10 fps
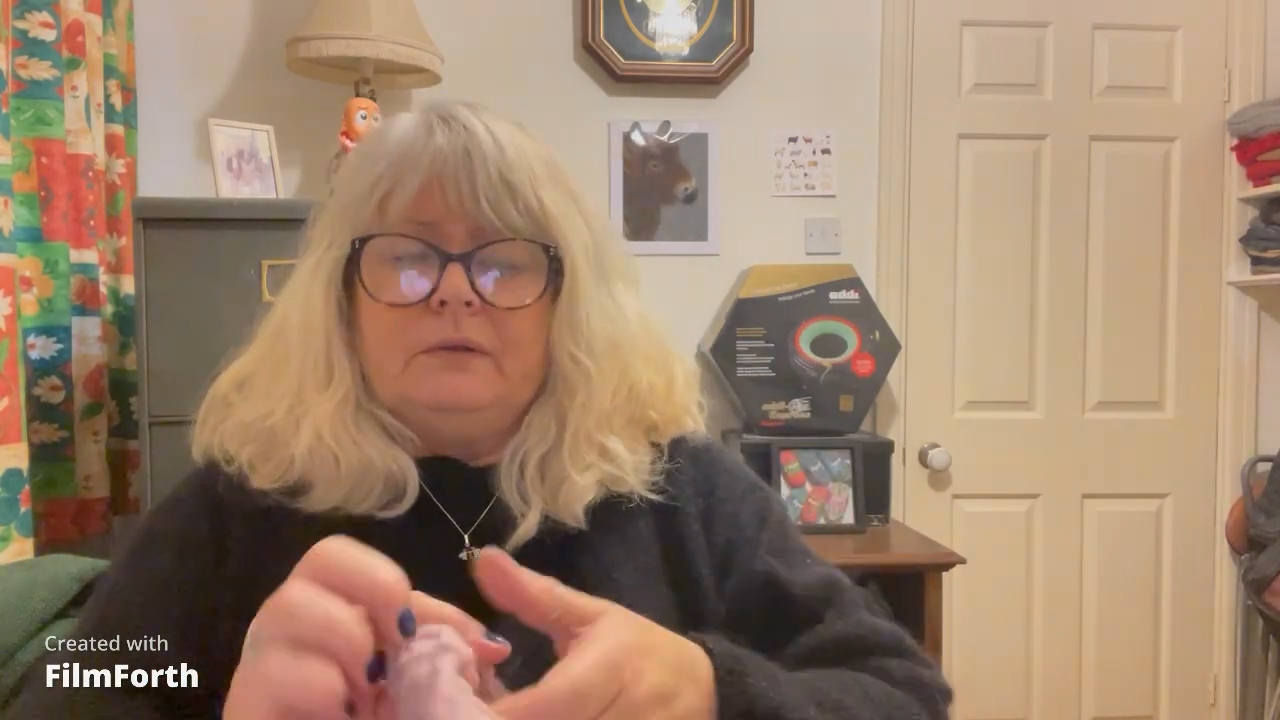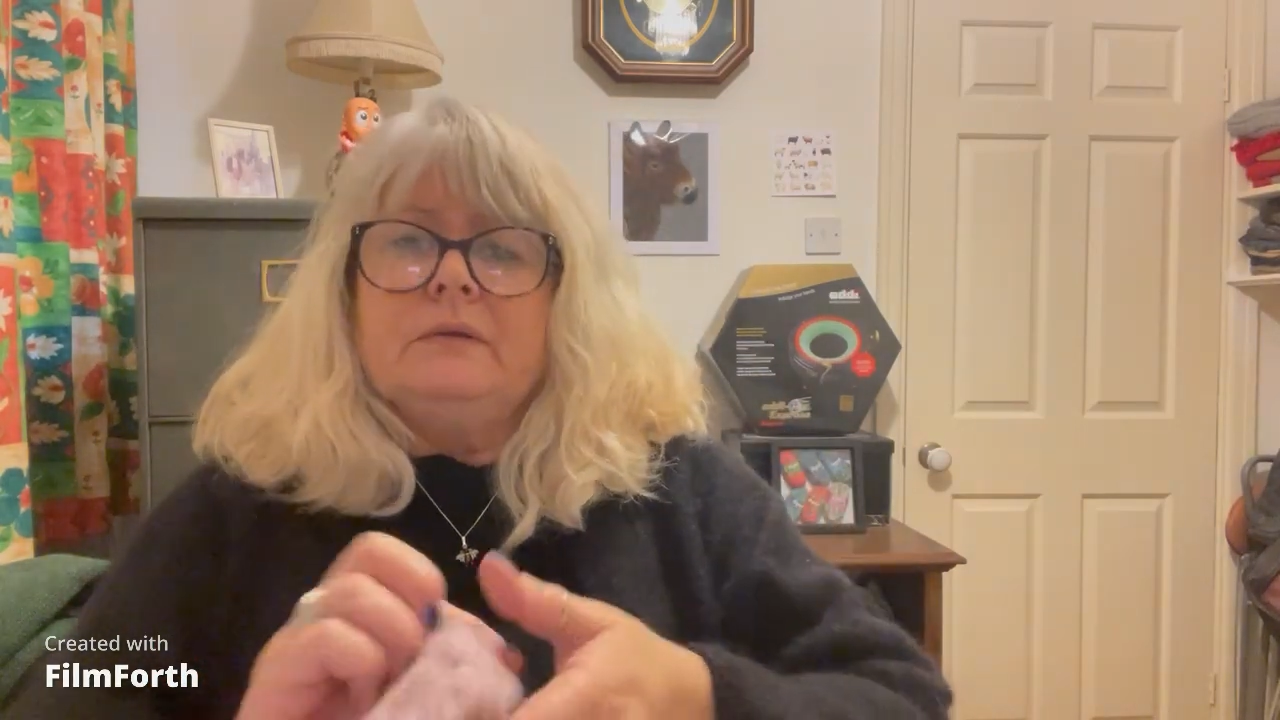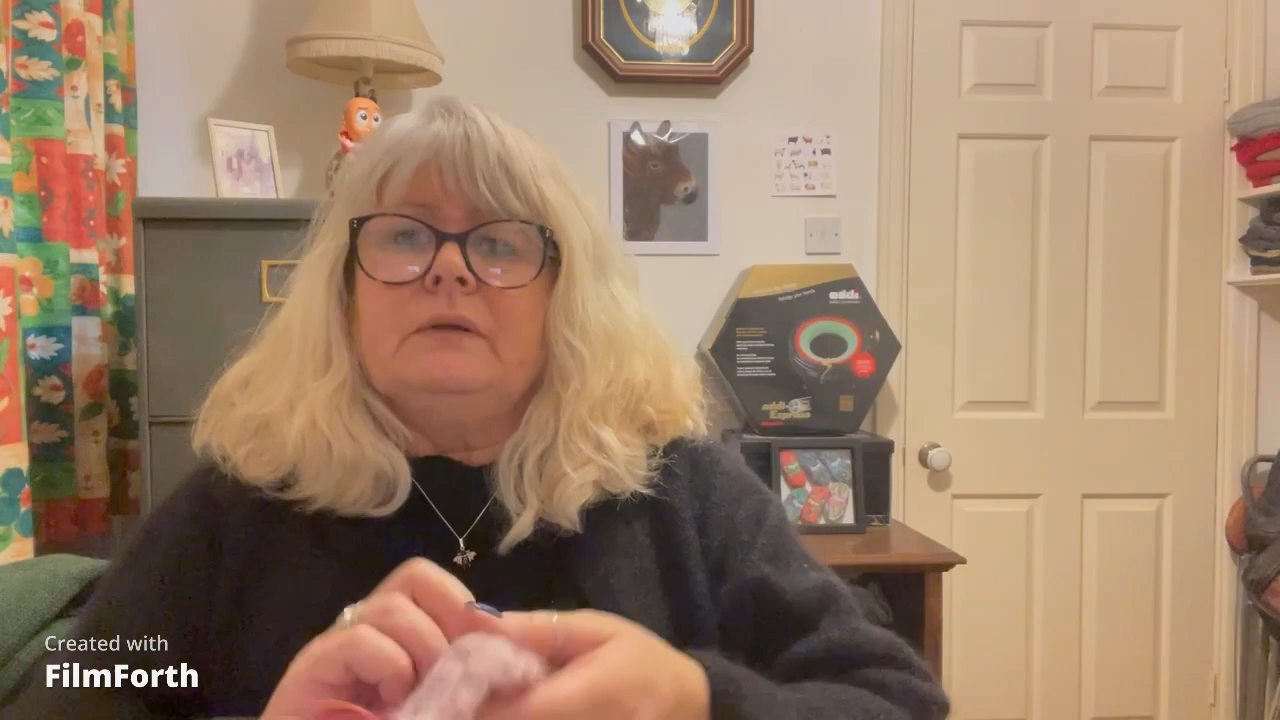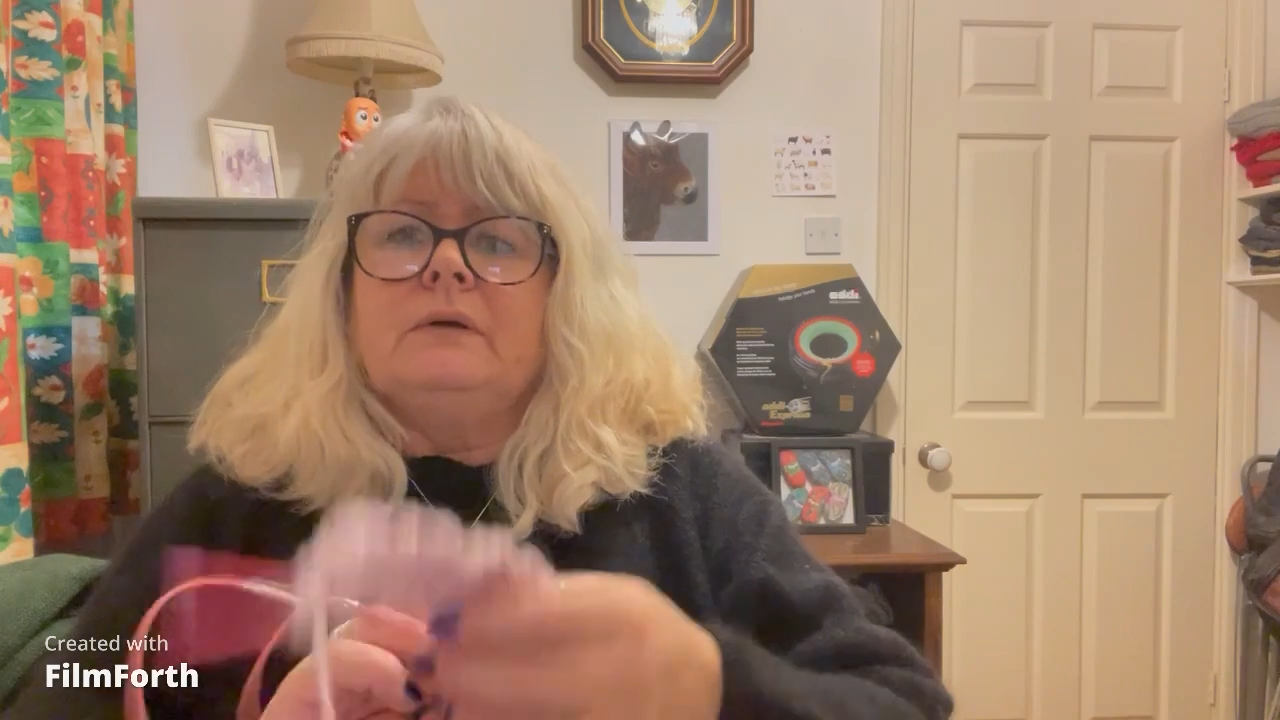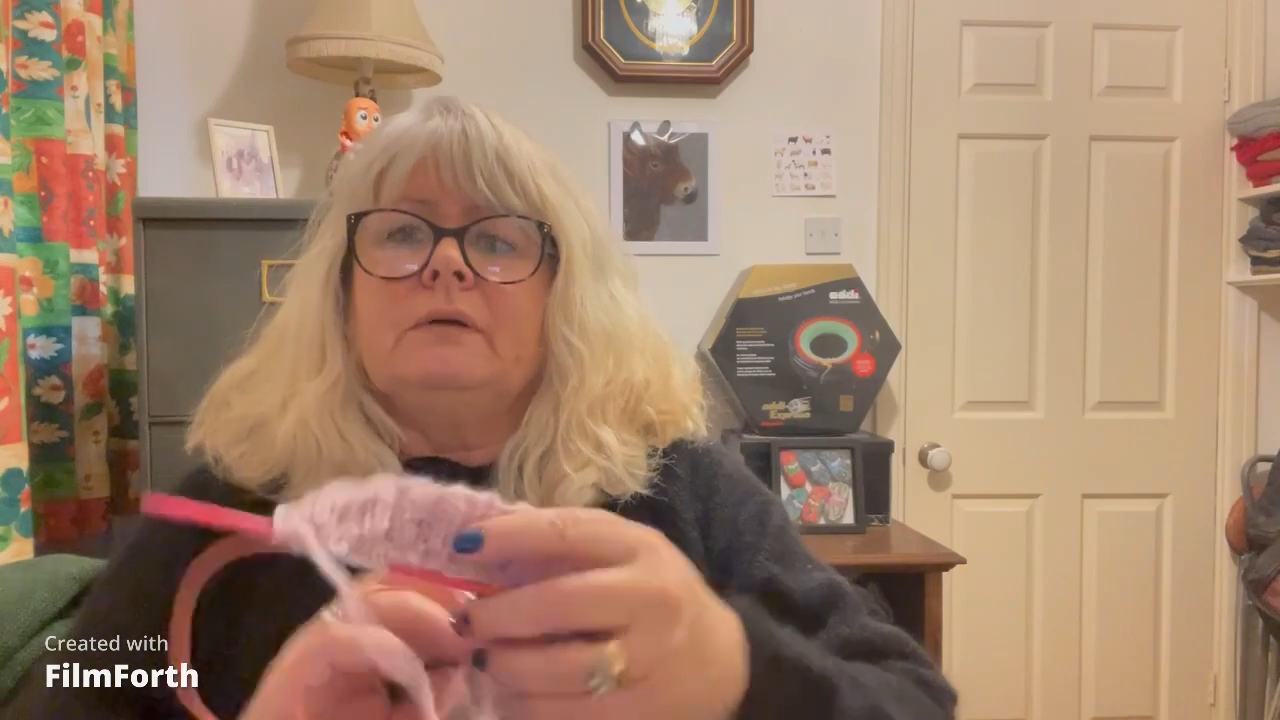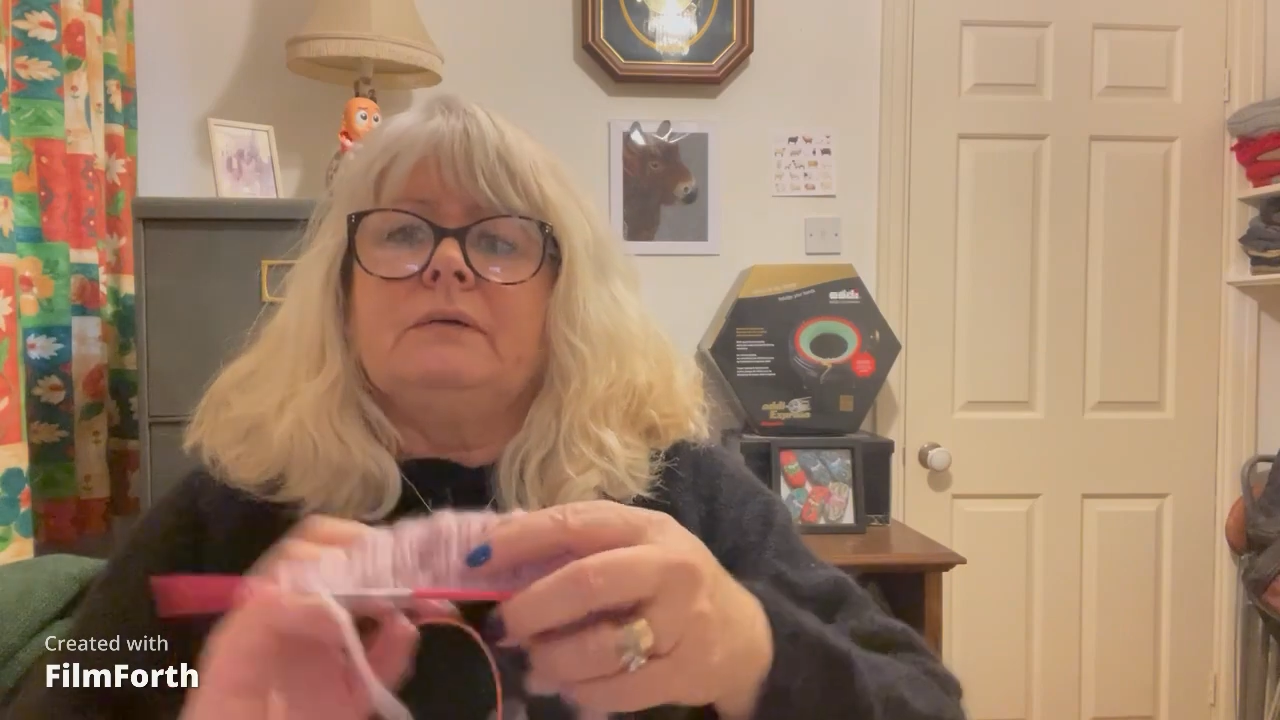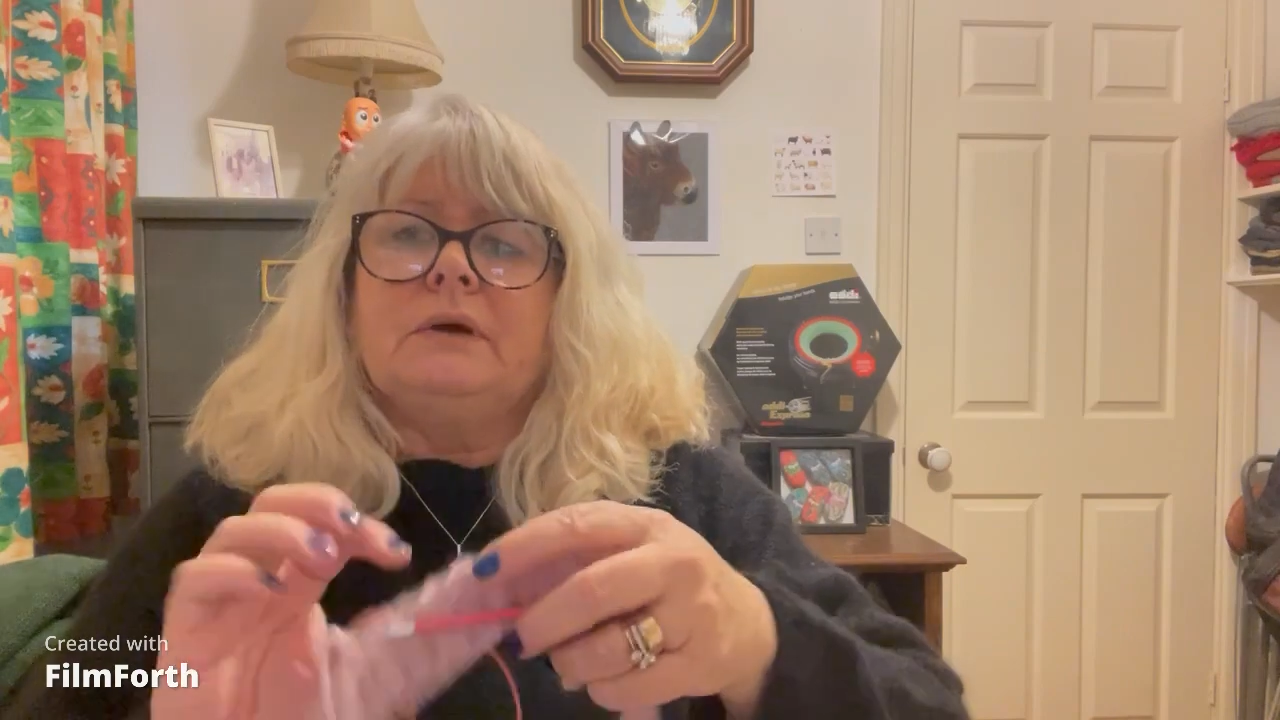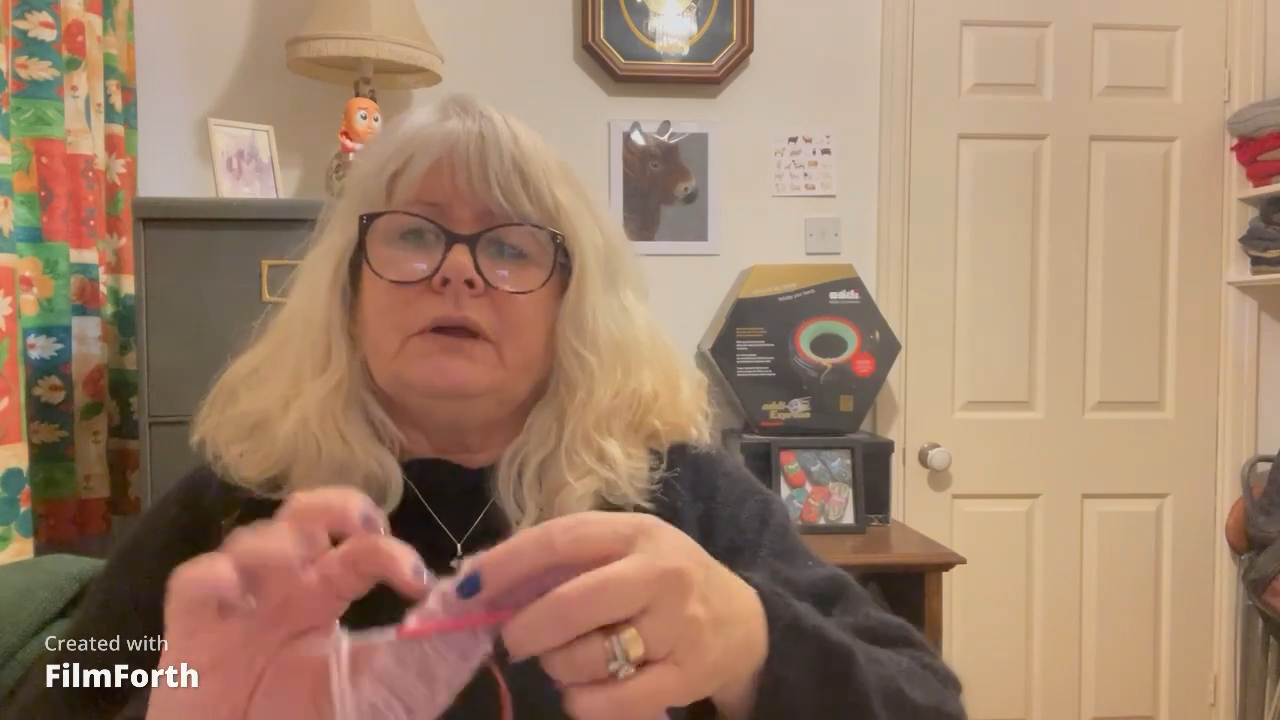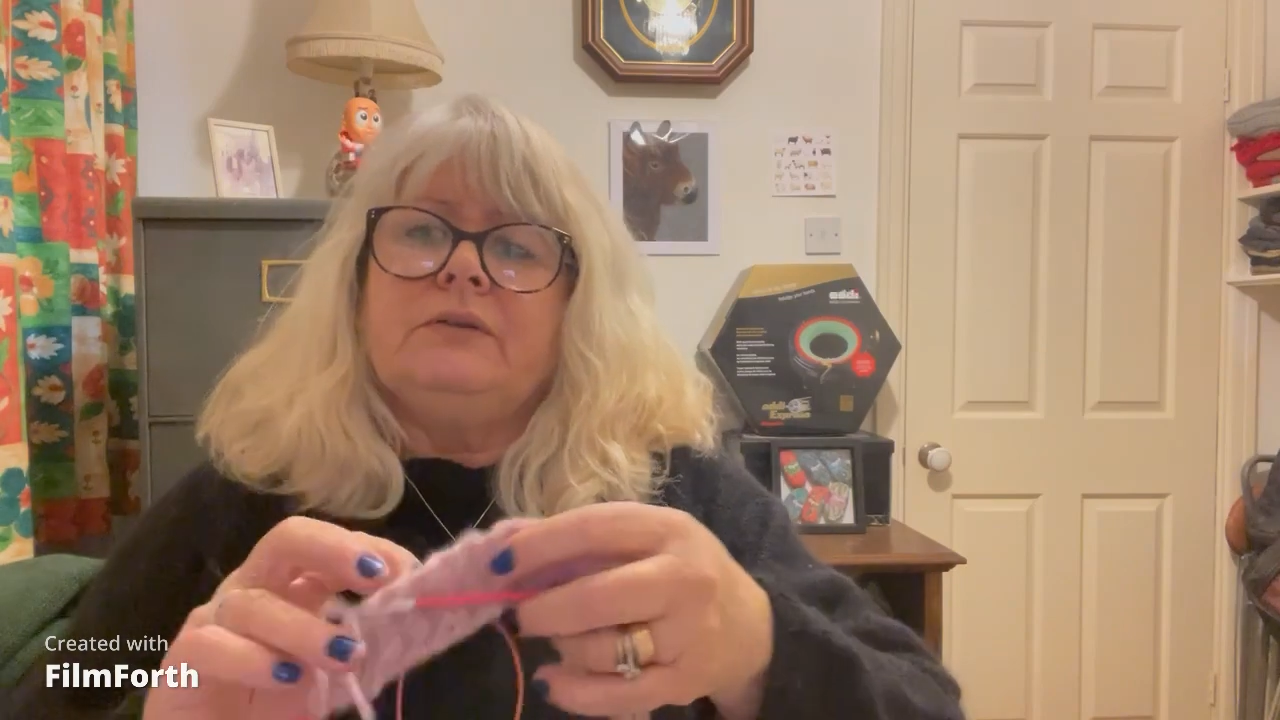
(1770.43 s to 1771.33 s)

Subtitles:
So I